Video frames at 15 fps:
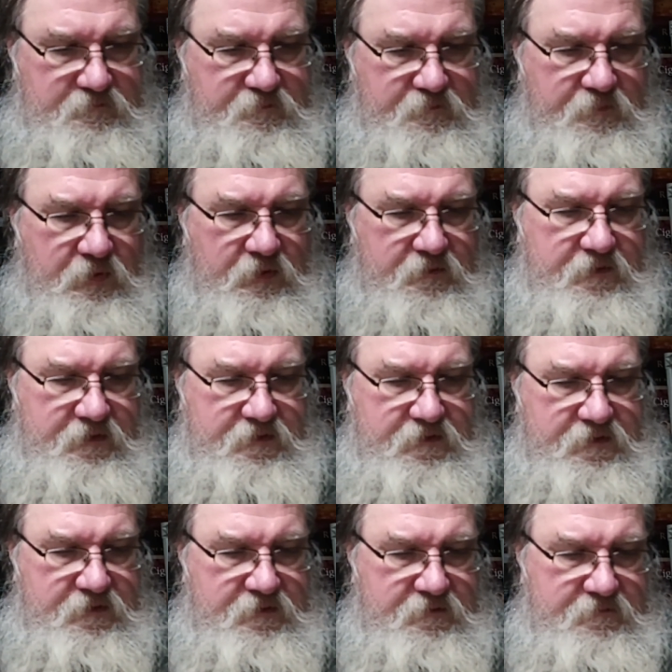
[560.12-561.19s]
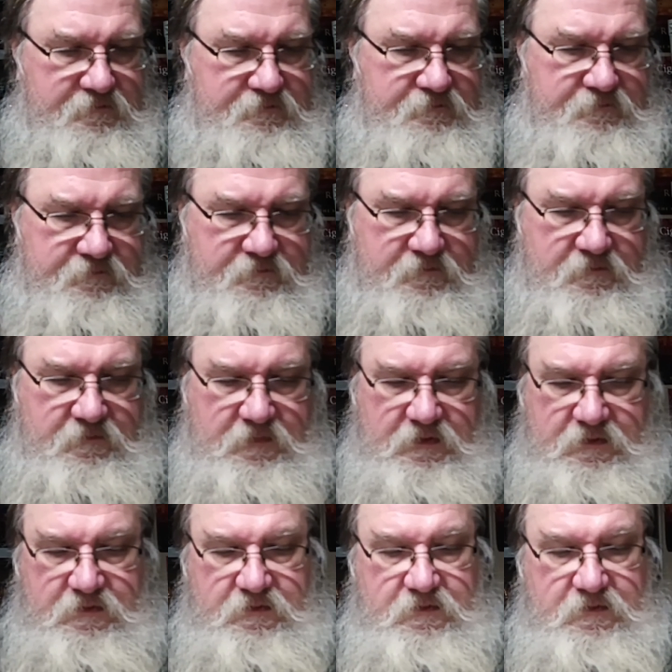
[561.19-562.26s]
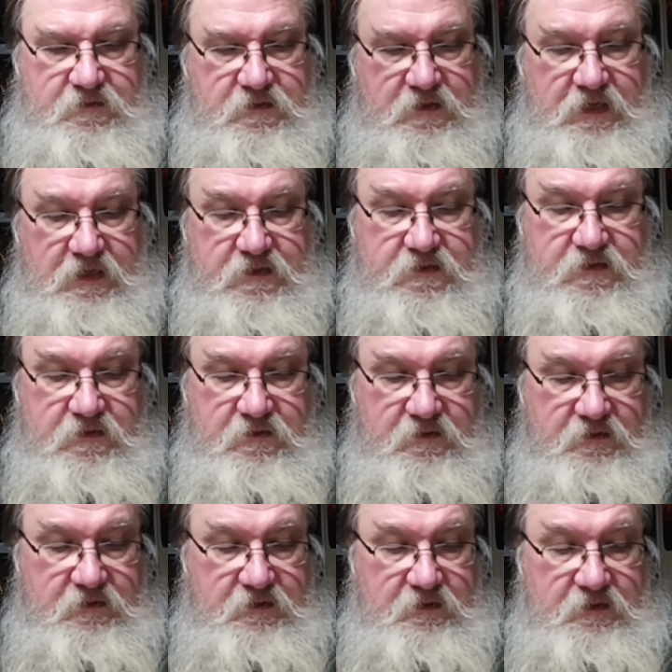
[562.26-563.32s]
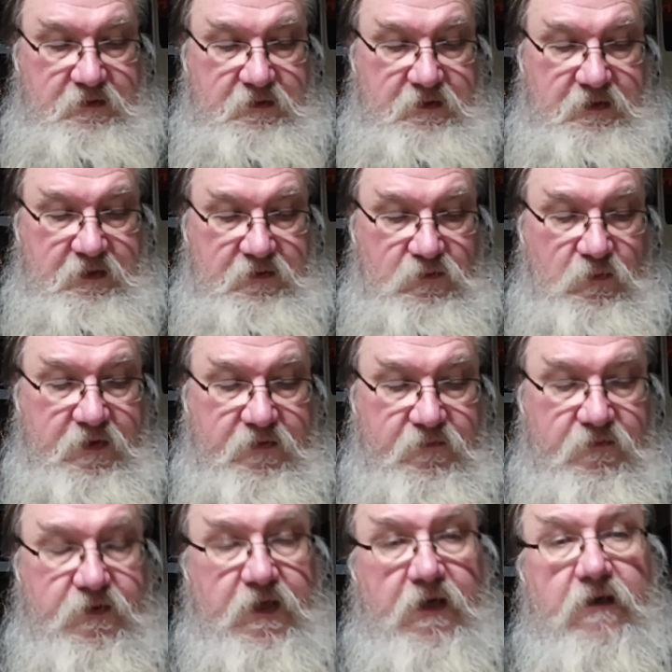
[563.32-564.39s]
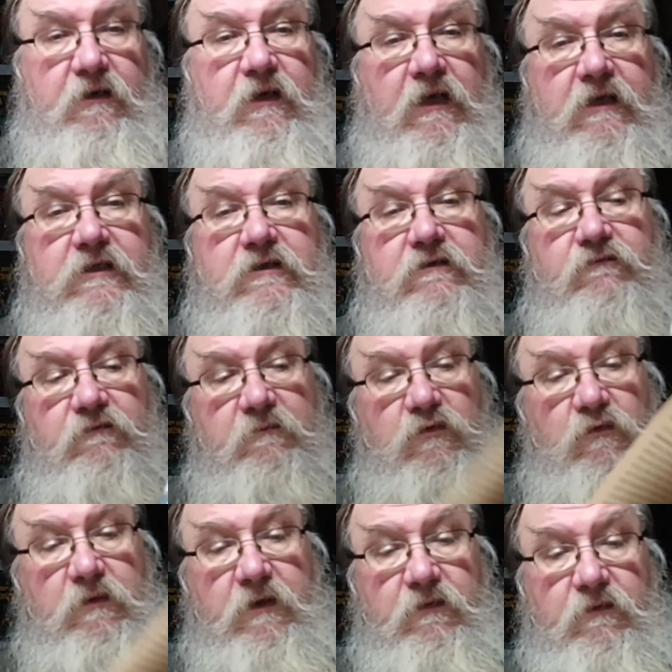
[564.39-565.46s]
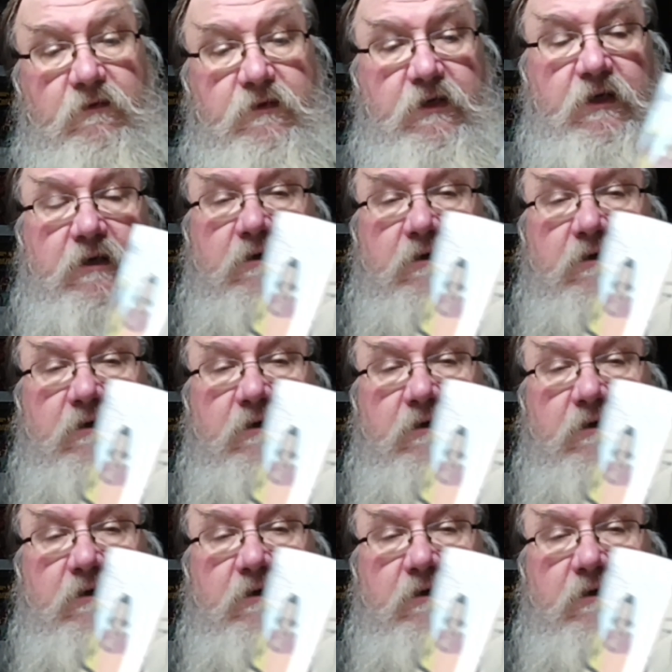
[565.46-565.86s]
part that's is text. 2013. Yeah, this is from 2013.